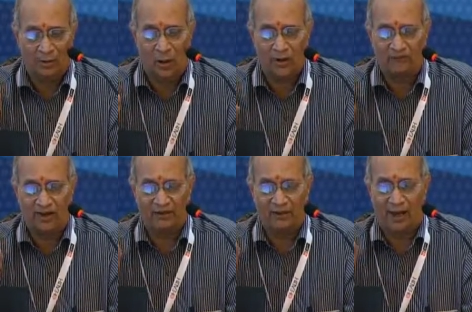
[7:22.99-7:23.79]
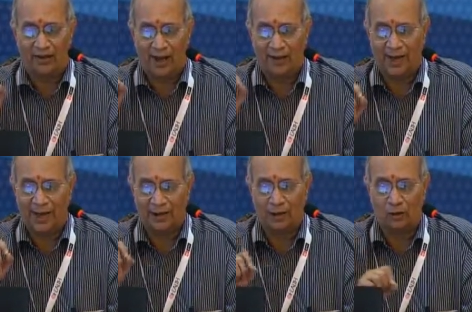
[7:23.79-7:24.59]
work with and connect
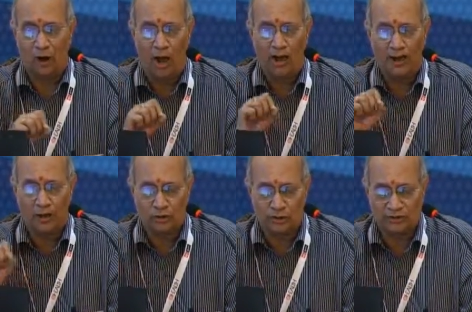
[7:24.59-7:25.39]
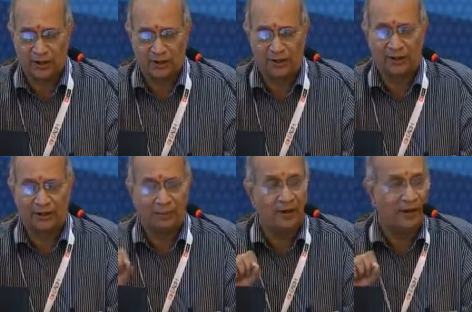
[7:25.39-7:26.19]
directly to all end users rather than
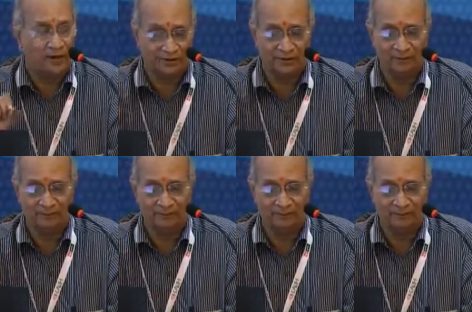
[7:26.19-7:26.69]
intermediaries.